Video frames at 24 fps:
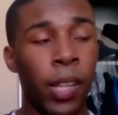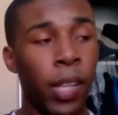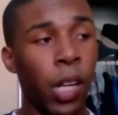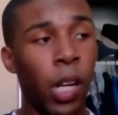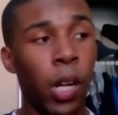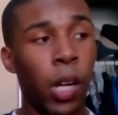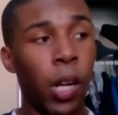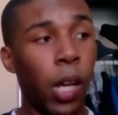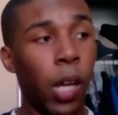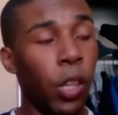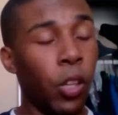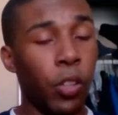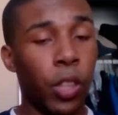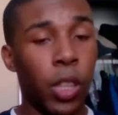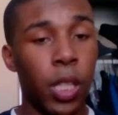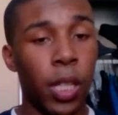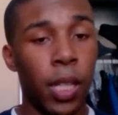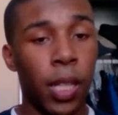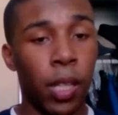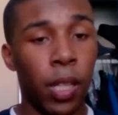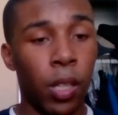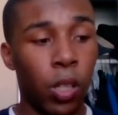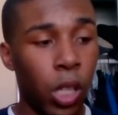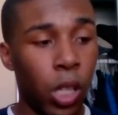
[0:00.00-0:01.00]
And then another
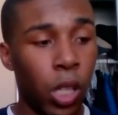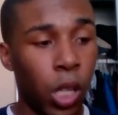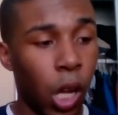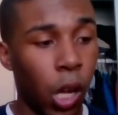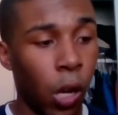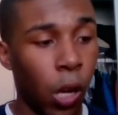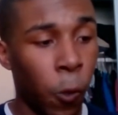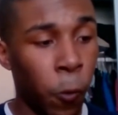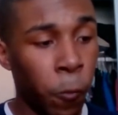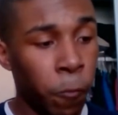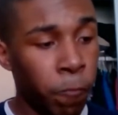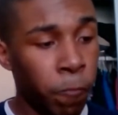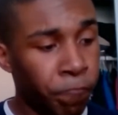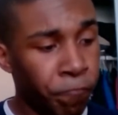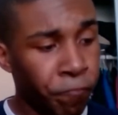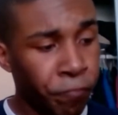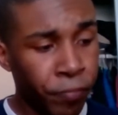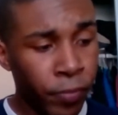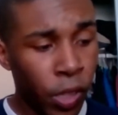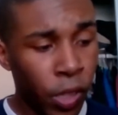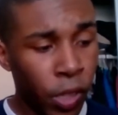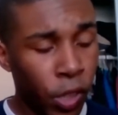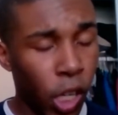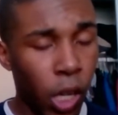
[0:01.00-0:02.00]
thing, you know,
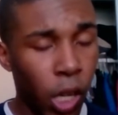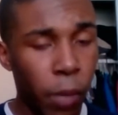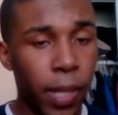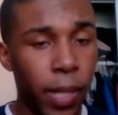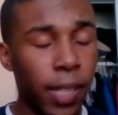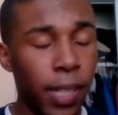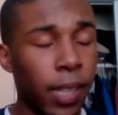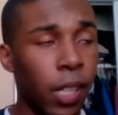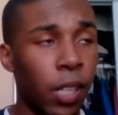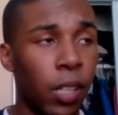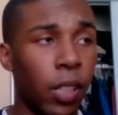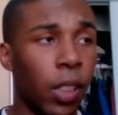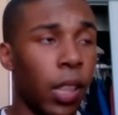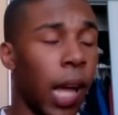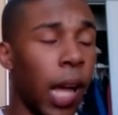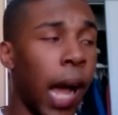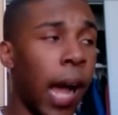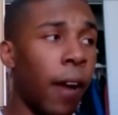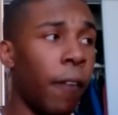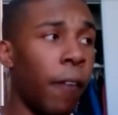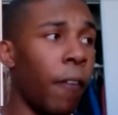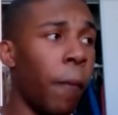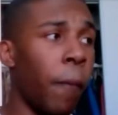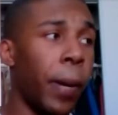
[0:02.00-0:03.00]

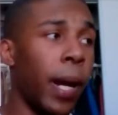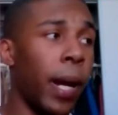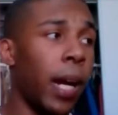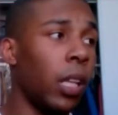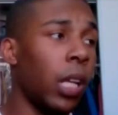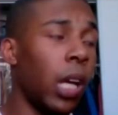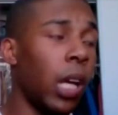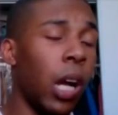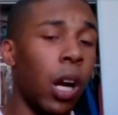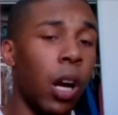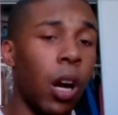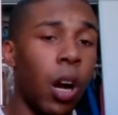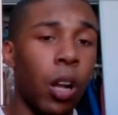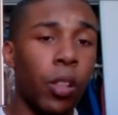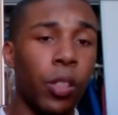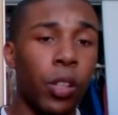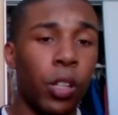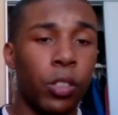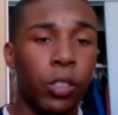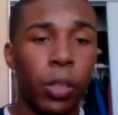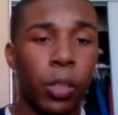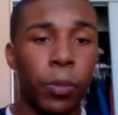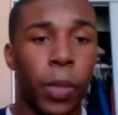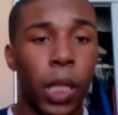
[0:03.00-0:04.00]
I heard
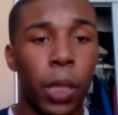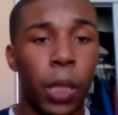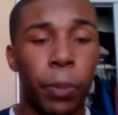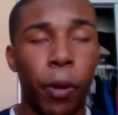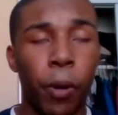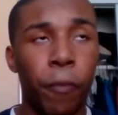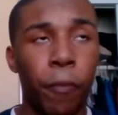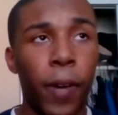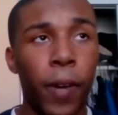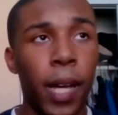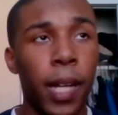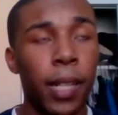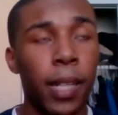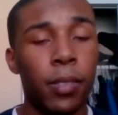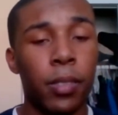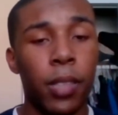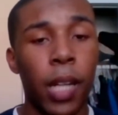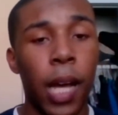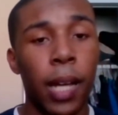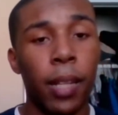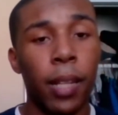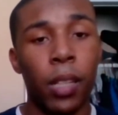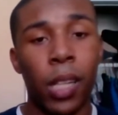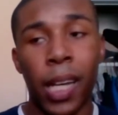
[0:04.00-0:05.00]
there's some Clipper fans
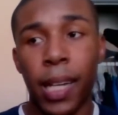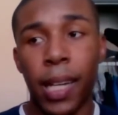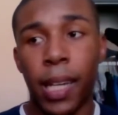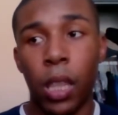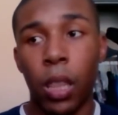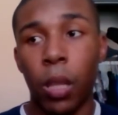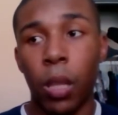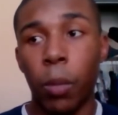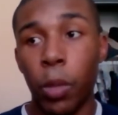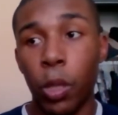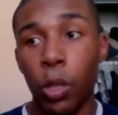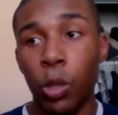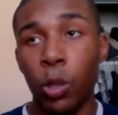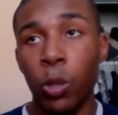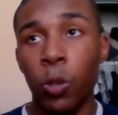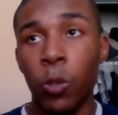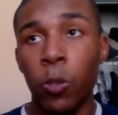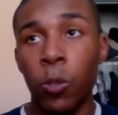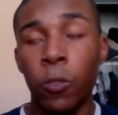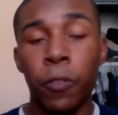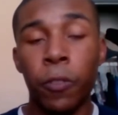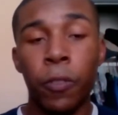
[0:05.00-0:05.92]
not liking the move.